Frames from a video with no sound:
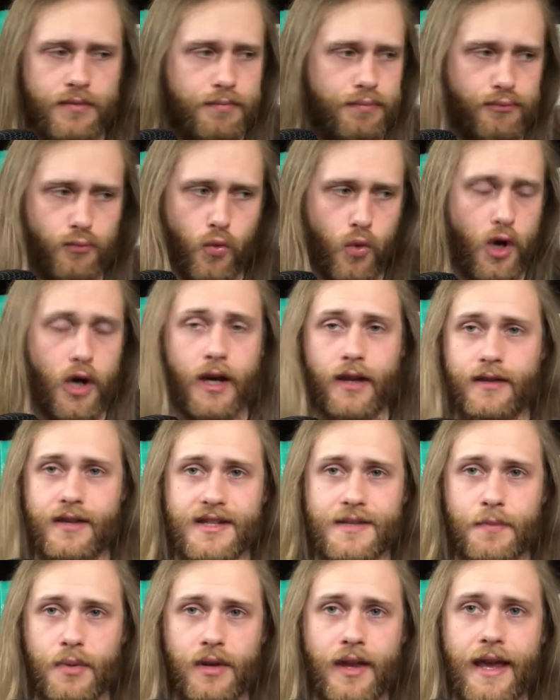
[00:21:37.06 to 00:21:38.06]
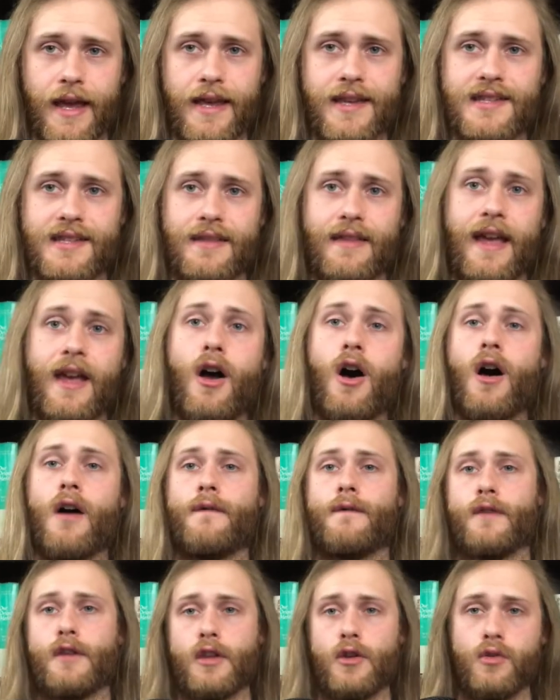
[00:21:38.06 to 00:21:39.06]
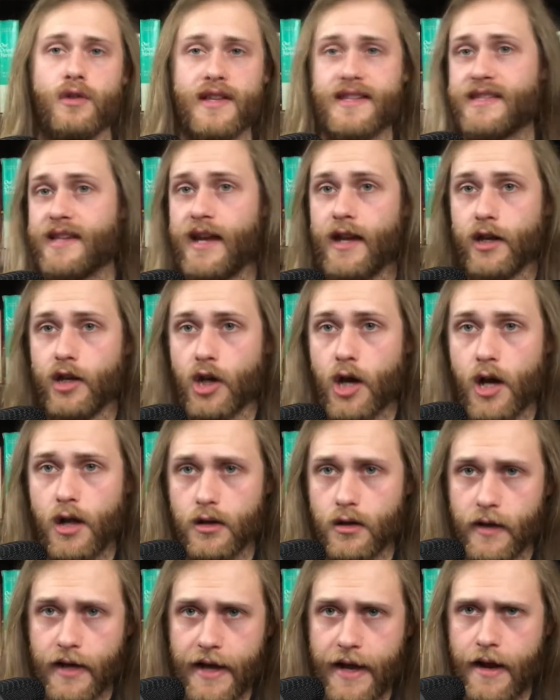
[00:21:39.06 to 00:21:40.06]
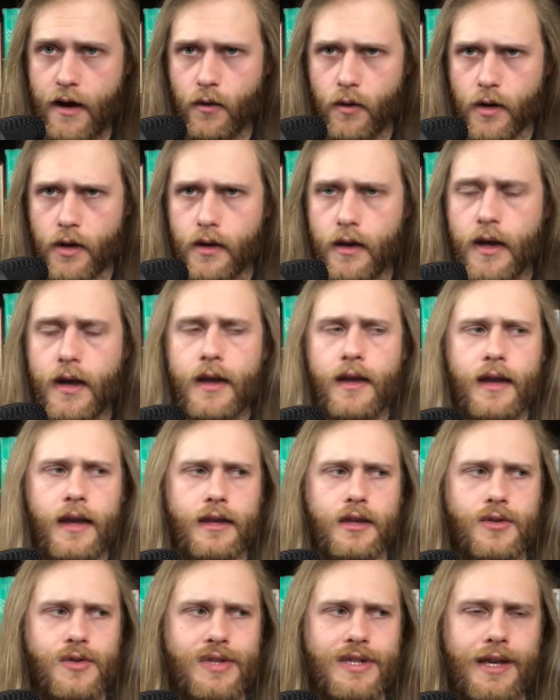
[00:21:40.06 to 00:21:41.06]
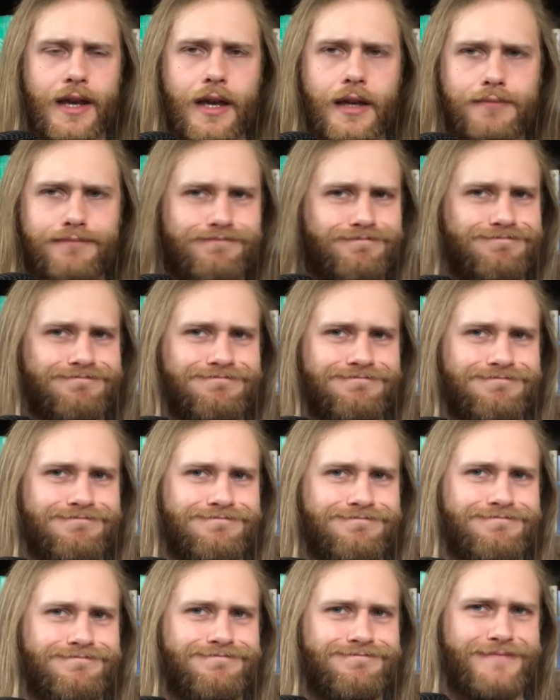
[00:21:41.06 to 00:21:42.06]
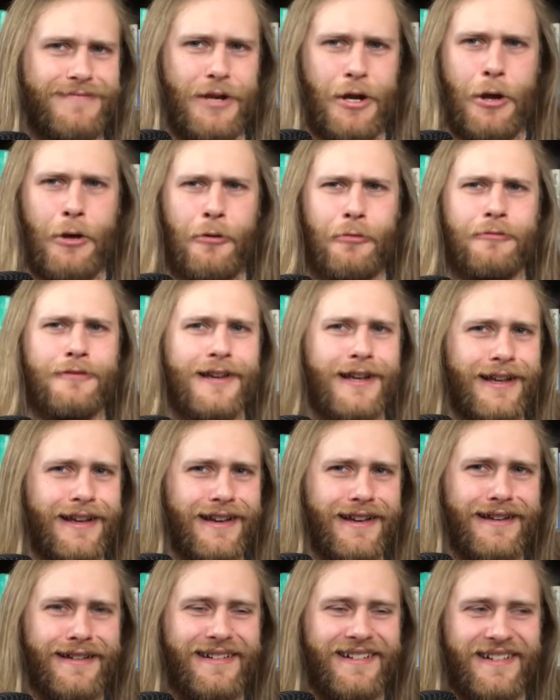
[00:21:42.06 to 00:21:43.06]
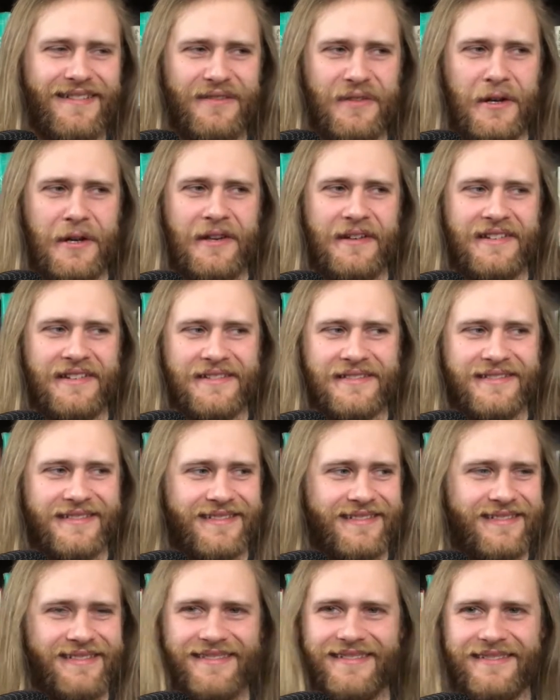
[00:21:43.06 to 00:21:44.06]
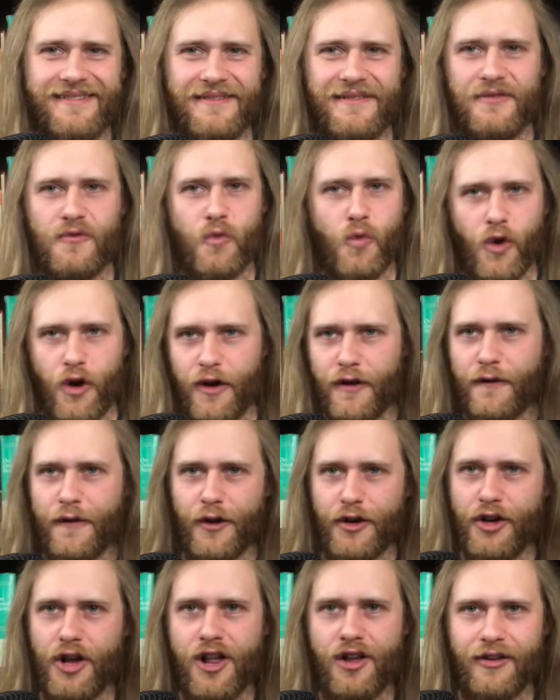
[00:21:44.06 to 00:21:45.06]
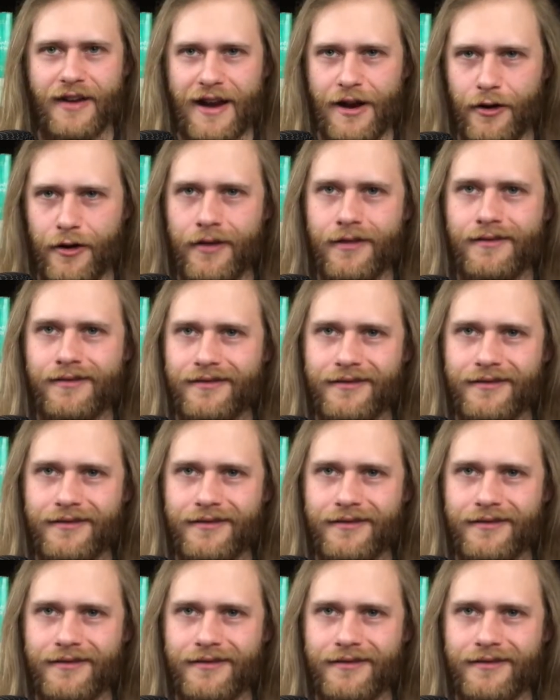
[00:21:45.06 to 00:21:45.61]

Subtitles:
work at this place and they offer you, let's say, $1 an hour, and you say, no, I'm not going to work for $1